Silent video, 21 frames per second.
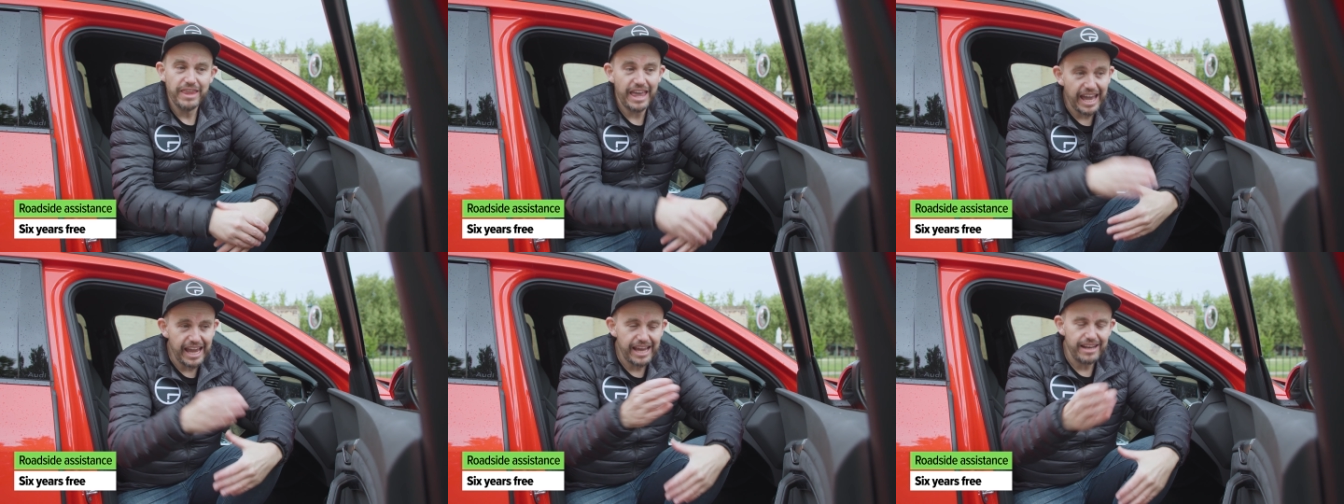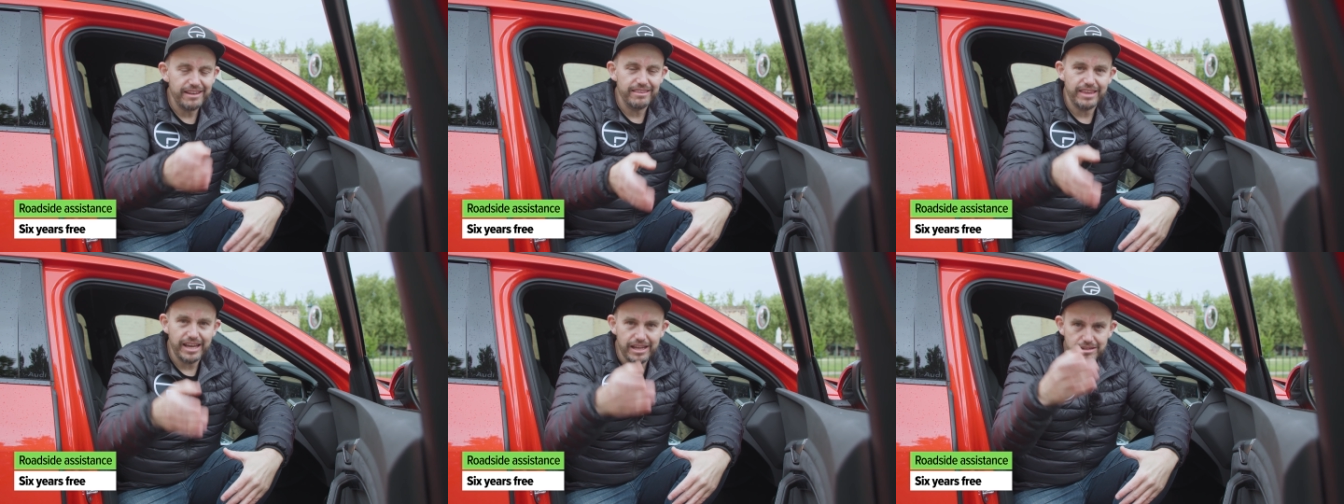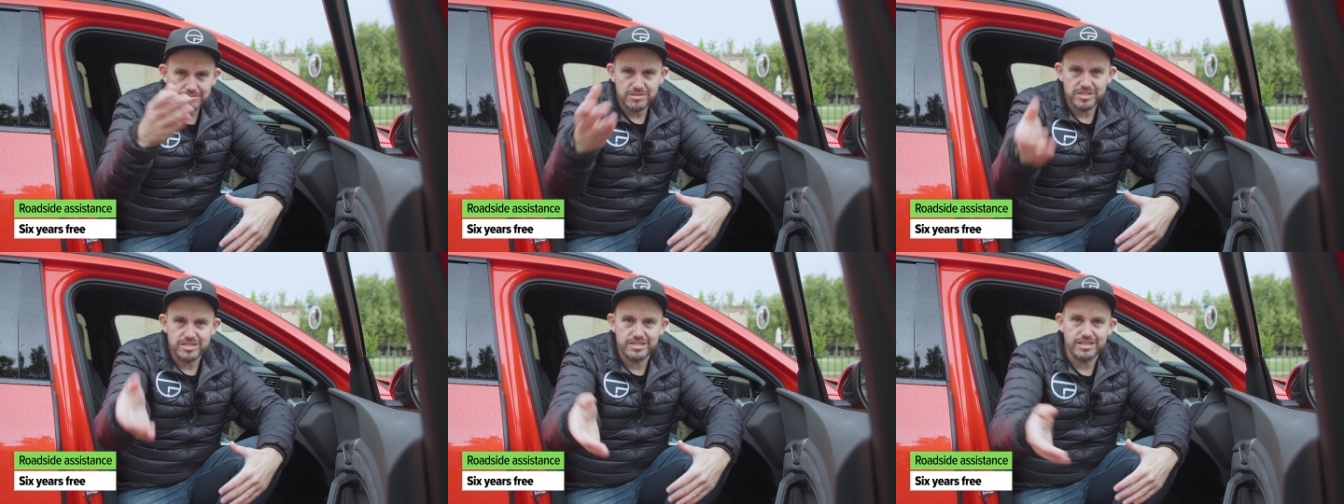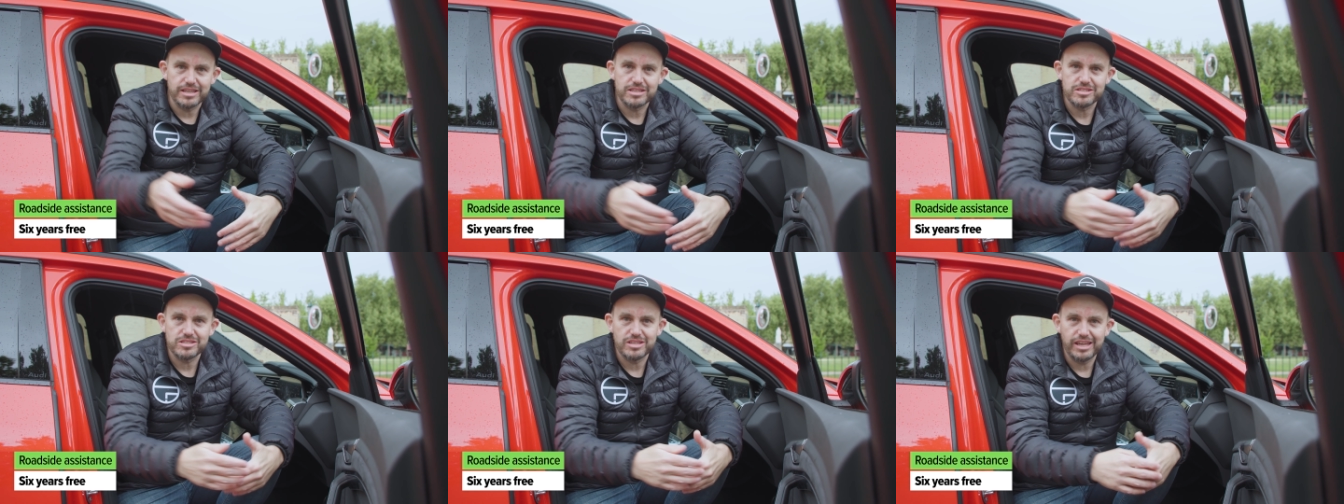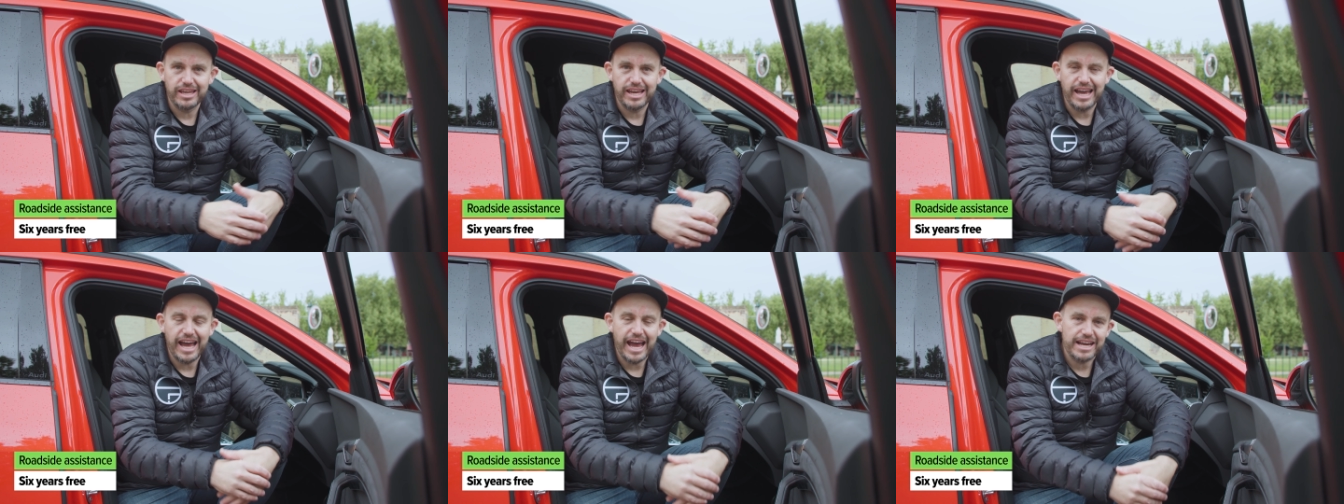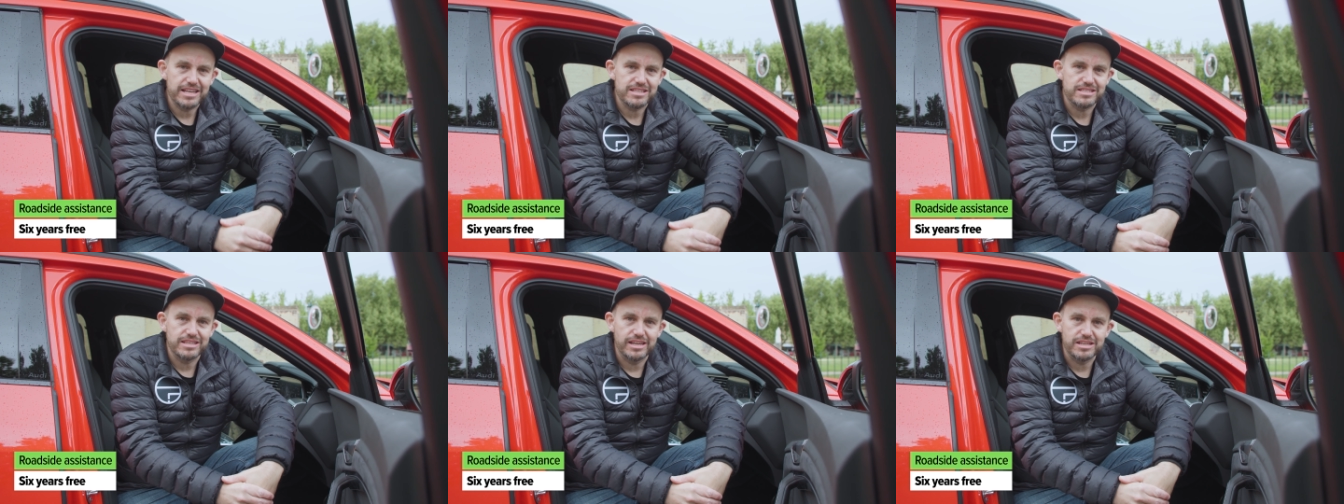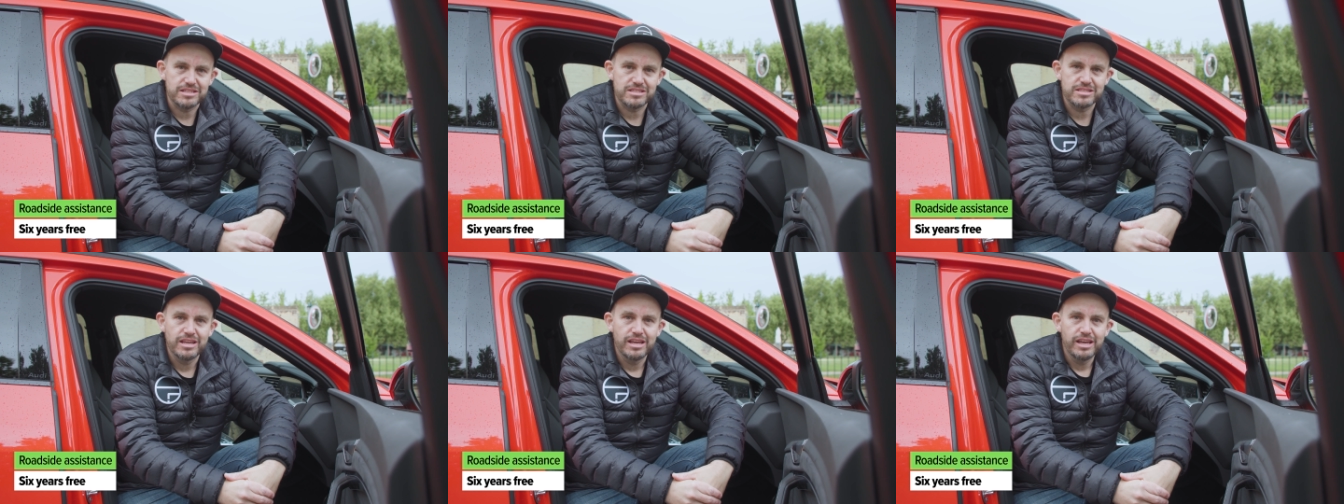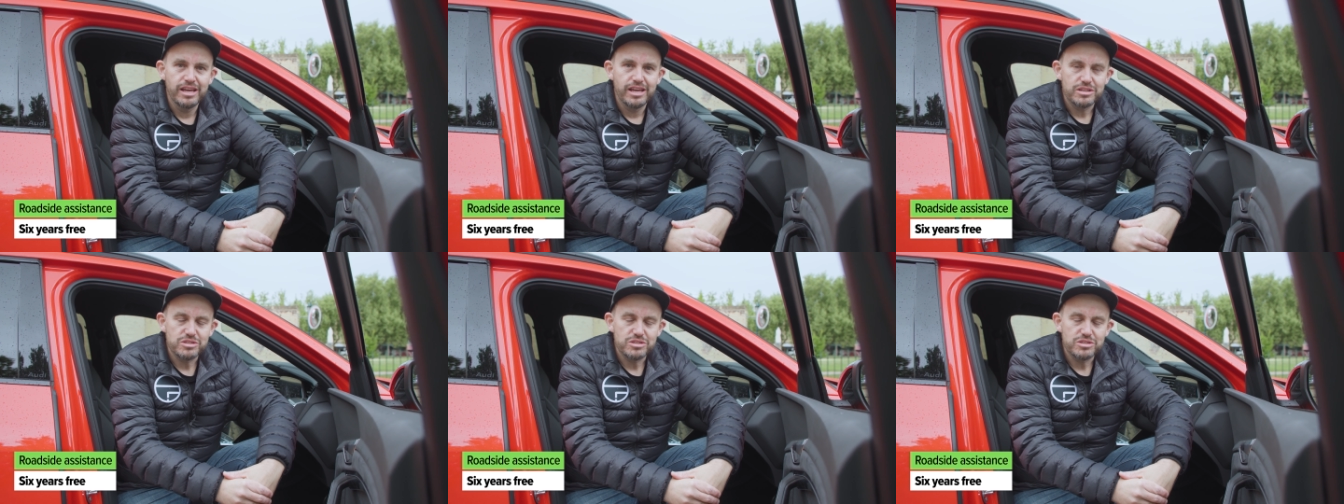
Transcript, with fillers: and that six year access